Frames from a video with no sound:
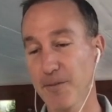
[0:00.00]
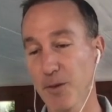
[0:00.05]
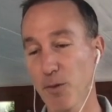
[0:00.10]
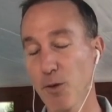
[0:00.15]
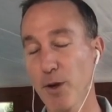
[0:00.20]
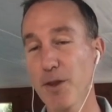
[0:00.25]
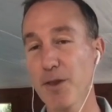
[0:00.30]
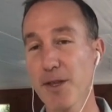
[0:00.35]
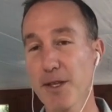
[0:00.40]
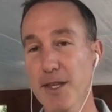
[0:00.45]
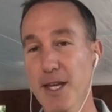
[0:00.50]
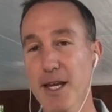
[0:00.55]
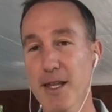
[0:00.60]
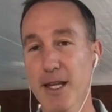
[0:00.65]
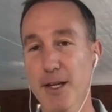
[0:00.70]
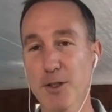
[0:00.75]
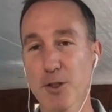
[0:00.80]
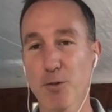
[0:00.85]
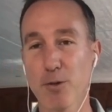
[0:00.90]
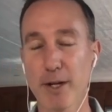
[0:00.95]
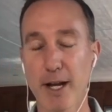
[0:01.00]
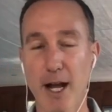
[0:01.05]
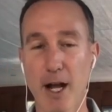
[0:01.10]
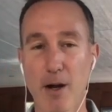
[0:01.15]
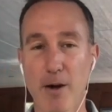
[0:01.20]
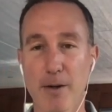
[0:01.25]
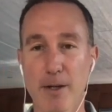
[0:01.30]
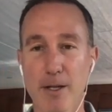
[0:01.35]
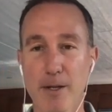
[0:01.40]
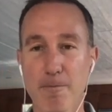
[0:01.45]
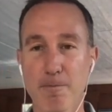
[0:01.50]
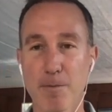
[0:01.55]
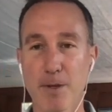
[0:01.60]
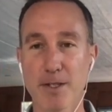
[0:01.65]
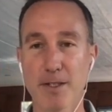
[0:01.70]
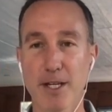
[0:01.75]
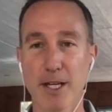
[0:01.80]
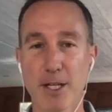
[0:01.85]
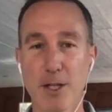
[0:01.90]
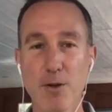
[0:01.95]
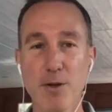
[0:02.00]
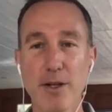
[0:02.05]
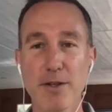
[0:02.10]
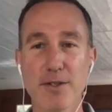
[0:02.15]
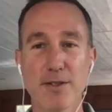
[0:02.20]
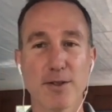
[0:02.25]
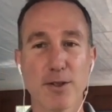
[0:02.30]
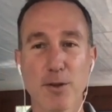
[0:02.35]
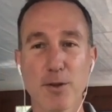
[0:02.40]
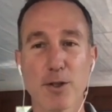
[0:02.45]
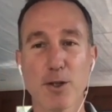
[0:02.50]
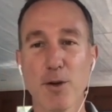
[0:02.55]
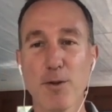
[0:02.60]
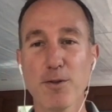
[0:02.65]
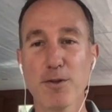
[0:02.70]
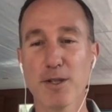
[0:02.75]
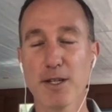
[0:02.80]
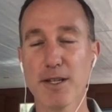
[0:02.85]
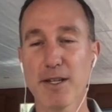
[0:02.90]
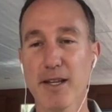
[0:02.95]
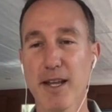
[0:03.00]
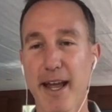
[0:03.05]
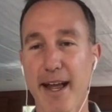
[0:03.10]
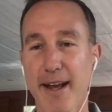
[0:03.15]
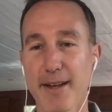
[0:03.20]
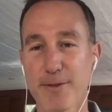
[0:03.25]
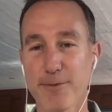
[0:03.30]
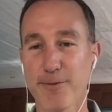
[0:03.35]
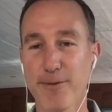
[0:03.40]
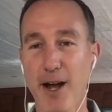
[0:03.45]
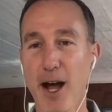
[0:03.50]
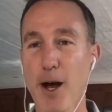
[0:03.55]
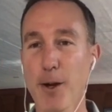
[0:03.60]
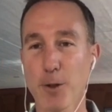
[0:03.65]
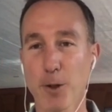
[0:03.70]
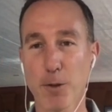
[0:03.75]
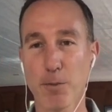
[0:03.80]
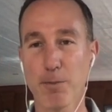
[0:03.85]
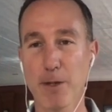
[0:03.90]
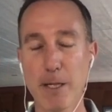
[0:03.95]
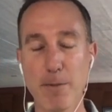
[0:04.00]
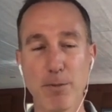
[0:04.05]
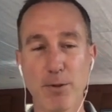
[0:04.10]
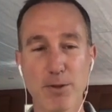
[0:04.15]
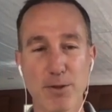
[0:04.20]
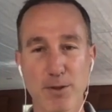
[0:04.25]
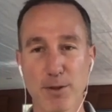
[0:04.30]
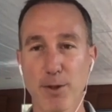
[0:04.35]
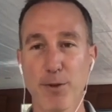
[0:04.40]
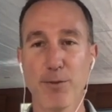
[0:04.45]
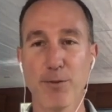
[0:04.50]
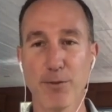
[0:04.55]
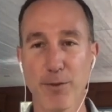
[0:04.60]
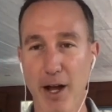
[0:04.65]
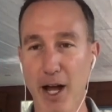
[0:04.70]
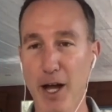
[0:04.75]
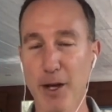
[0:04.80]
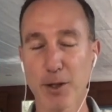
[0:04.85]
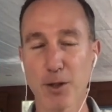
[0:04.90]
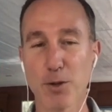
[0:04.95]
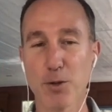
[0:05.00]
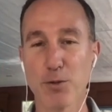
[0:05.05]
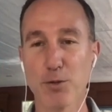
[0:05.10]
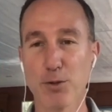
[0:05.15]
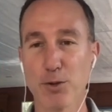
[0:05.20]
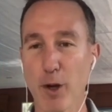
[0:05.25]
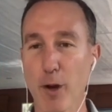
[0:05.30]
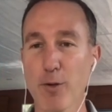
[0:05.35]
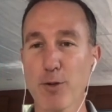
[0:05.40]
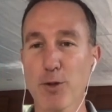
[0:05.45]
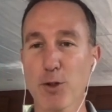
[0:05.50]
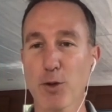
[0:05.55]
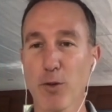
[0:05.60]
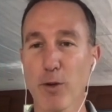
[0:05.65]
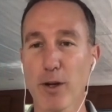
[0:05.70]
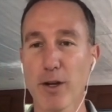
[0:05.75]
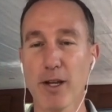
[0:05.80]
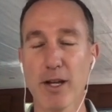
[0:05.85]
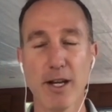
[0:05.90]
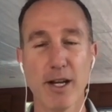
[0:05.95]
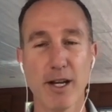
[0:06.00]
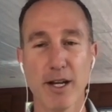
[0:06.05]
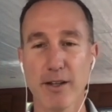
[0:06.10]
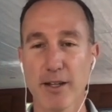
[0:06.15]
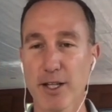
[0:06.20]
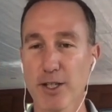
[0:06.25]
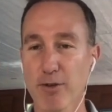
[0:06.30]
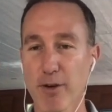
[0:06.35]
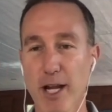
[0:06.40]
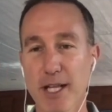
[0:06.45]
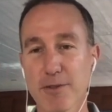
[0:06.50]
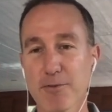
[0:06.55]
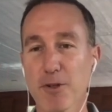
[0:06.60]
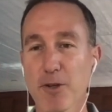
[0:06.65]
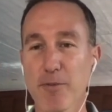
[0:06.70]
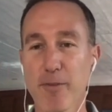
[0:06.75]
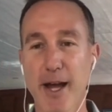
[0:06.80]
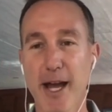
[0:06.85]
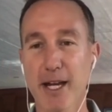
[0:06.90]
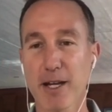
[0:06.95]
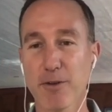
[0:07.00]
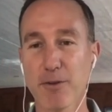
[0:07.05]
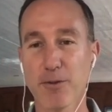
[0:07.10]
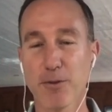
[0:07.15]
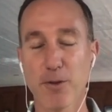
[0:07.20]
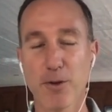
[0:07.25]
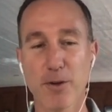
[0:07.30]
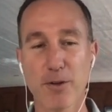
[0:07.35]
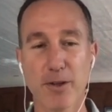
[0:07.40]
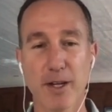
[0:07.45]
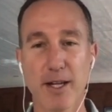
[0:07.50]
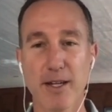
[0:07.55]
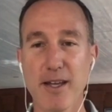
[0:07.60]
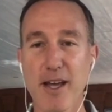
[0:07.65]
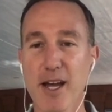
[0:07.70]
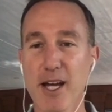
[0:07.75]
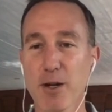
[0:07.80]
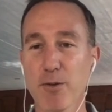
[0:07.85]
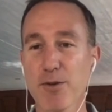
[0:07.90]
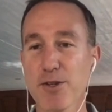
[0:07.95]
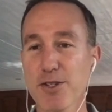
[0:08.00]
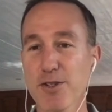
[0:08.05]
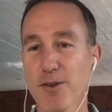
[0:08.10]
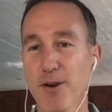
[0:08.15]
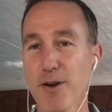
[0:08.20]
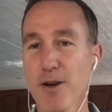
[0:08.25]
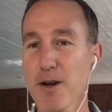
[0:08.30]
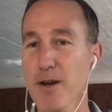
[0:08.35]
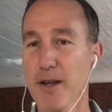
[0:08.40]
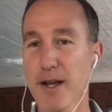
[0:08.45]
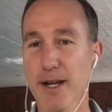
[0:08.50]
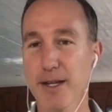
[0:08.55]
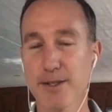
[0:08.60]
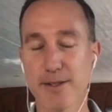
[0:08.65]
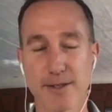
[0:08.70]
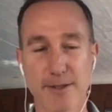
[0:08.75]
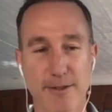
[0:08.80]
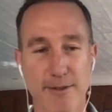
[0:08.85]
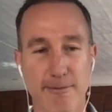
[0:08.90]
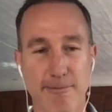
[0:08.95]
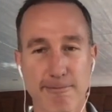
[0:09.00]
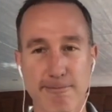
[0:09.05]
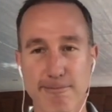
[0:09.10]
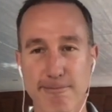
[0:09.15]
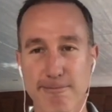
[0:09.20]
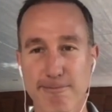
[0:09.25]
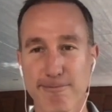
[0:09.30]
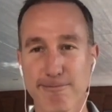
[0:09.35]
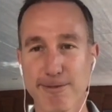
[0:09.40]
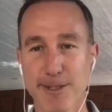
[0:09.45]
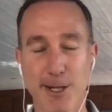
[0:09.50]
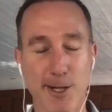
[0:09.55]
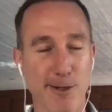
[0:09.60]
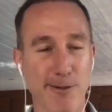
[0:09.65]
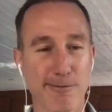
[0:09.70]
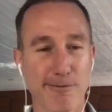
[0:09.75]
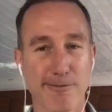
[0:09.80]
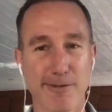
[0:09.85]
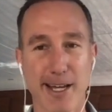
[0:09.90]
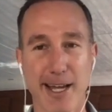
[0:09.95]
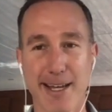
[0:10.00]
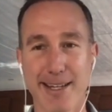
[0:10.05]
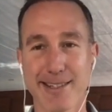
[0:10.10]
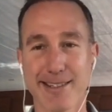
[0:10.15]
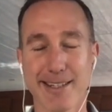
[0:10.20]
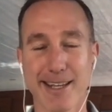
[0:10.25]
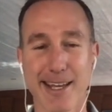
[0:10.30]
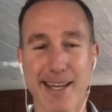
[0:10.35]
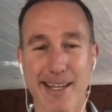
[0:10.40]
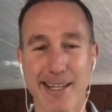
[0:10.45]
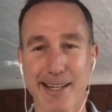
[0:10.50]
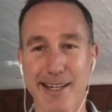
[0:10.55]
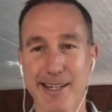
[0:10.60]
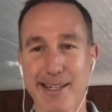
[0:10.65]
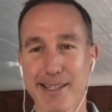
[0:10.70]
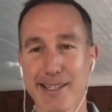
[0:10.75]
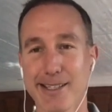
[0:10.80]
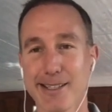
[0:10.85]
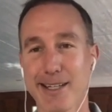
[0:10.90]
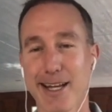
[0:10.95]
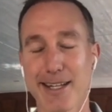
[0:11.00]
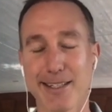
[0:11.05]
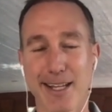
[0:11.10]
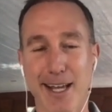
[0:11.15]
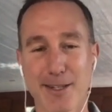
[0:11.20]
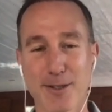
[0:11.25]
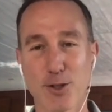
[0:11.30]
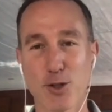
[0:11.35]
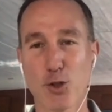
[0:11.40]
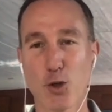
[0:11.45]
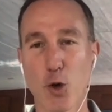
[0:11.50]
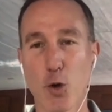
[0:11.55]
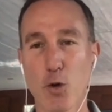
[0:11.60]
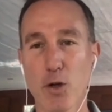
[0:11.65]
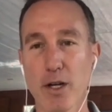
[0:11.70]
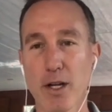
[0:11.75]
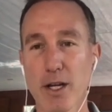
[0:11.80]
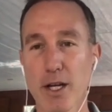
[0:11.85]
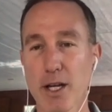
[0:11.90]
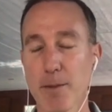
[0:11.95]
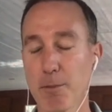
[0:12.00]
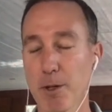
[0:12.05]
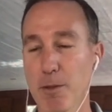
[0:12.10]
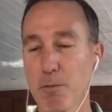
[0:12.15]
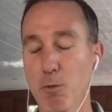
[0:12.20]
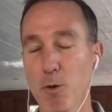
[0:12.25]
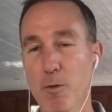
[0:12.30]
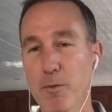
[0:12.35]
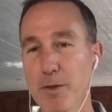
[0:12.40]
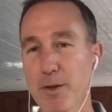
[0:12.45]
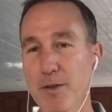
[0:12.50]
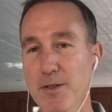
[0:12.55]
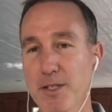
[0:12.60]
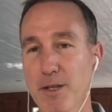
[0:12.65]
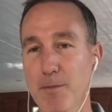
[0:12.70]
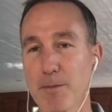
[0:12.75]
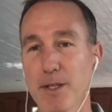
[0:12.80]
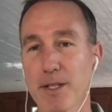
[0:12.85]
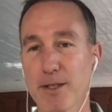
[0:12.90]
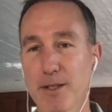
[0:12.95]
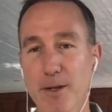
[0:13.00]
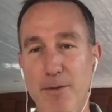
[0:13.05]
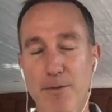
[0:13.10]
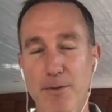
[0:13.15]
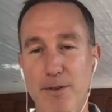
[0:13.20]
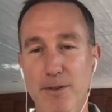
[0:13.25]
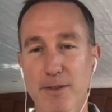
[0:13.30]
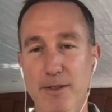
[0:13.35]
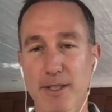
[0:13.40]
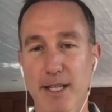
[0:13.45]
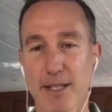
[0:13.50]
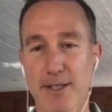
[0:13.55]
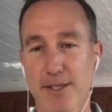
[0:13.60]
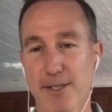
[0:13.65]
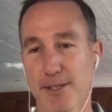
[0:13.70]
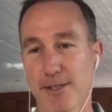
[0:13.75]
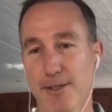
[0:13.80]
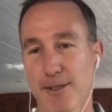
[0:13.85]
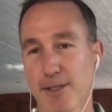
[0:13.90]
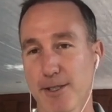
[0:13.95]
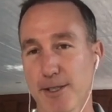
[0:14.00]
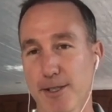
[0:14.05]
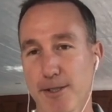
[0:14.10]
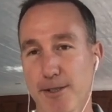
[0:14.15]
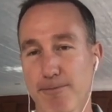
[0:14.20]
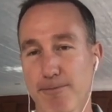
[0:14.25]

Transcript: is a reality is that you can still use it as value. People still value Dogecoin. They transfer it back and forth. And yeah, it was started as, you know, as a joke, but it morphed into something different. And that's just